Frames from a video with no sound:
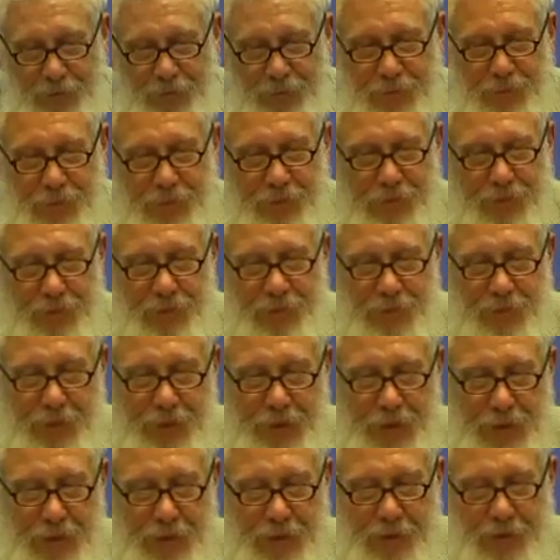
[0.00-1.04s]
get started
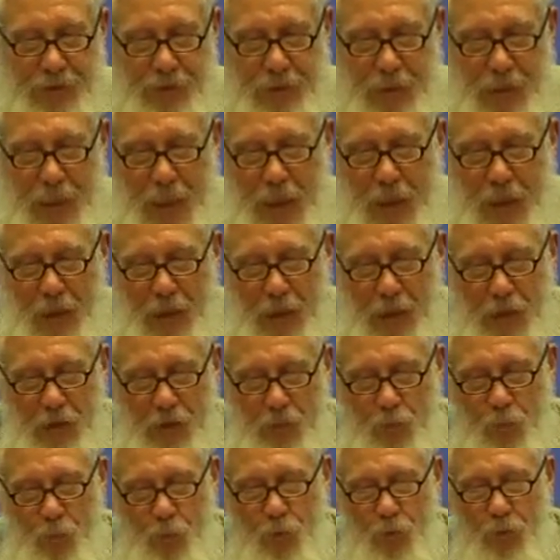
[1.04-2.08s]
on that.
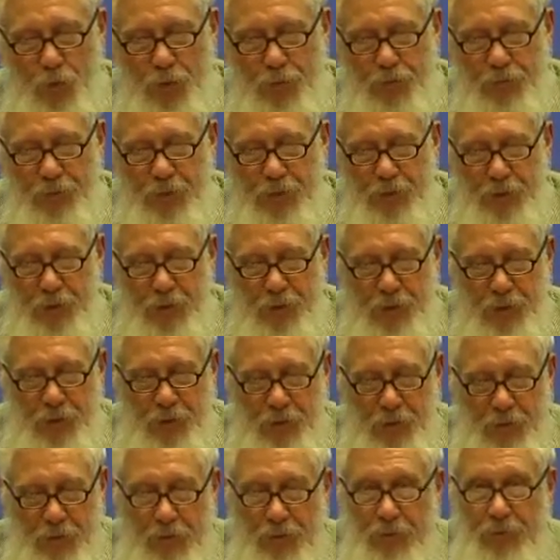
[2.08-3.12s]
Wars and
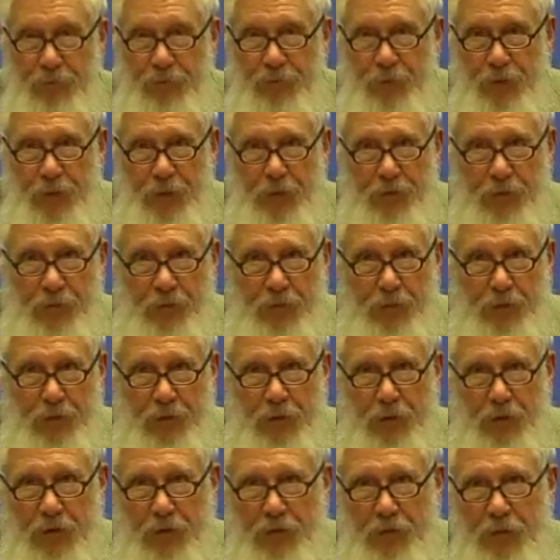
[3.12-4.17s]
other conflicts
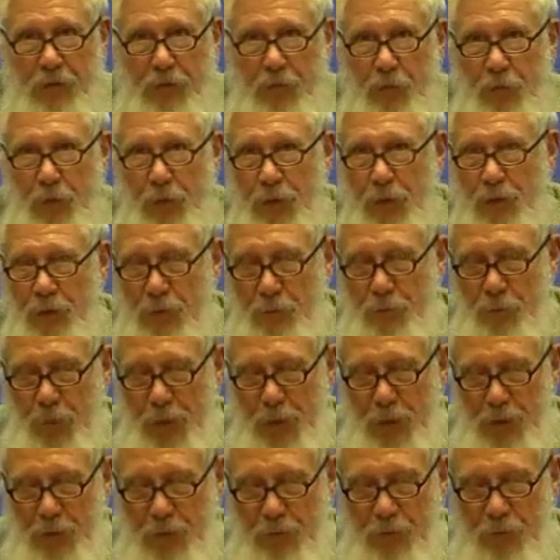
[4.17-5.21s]
are among the
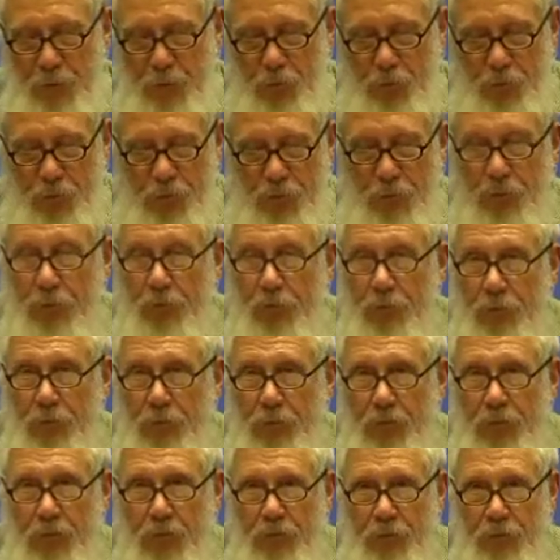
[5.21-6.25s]
main
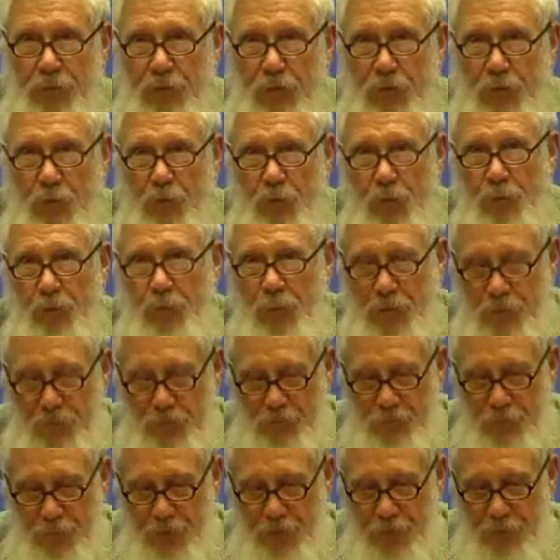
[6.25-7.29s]
sources of human
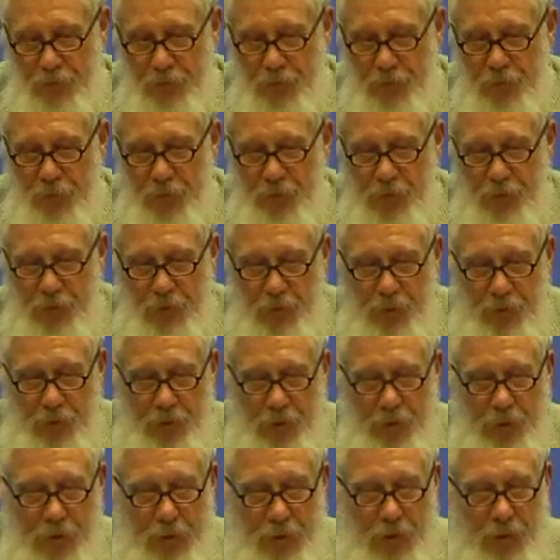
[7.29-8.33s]
misery.
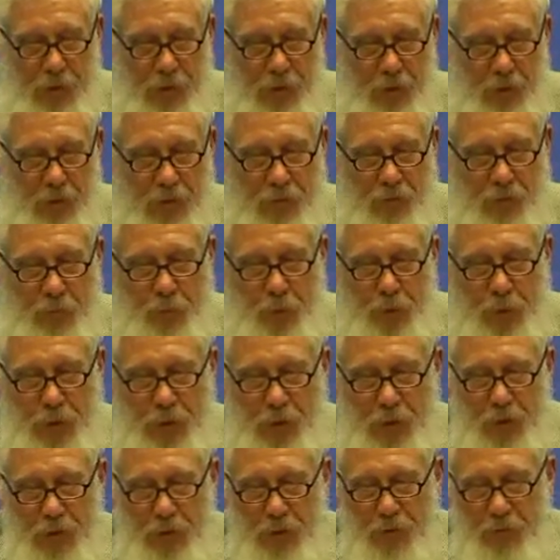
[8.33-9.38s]
Thus
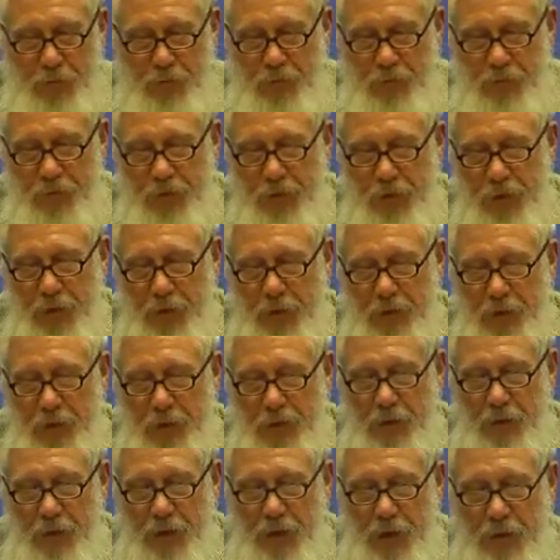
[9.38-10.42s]
begins
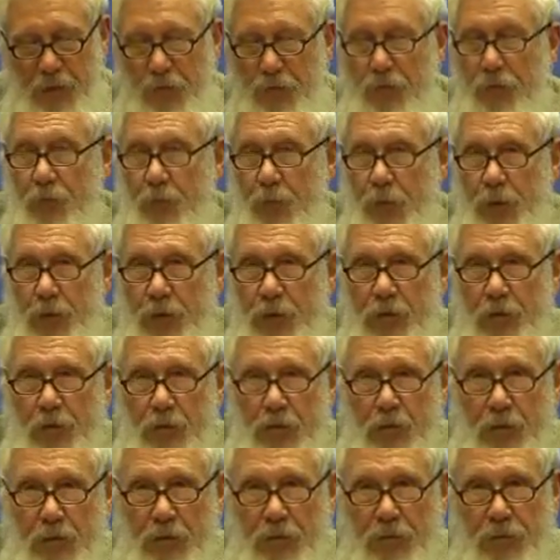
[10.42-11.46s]
the
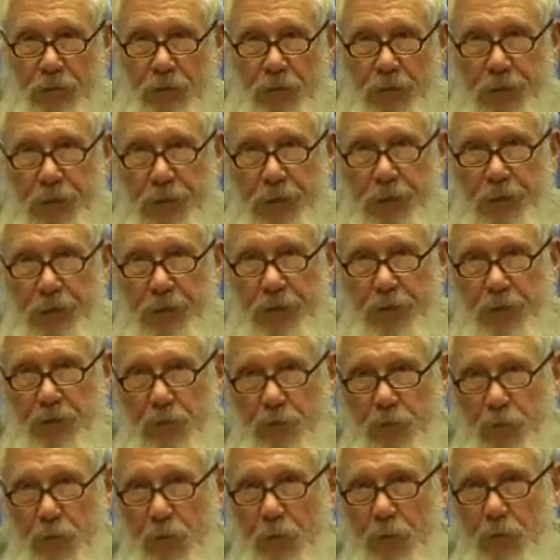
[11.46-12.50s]
announcement of the
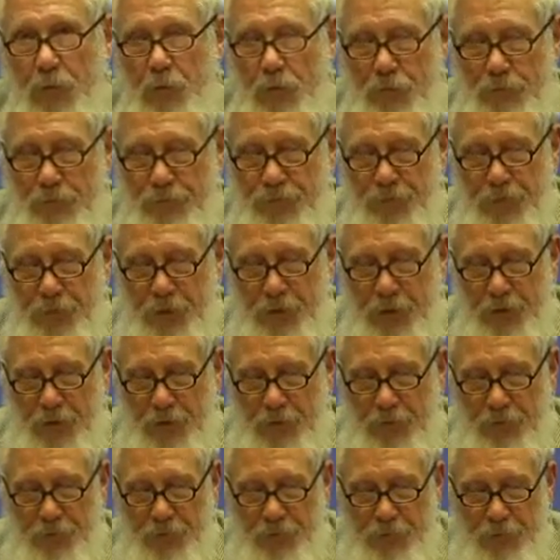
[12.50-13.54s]

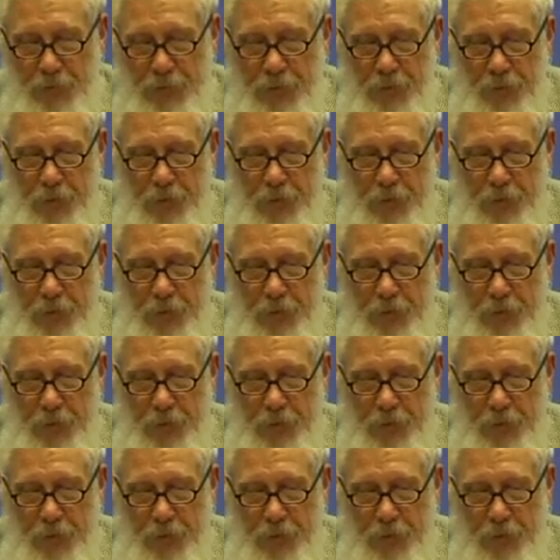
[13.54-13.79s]
2005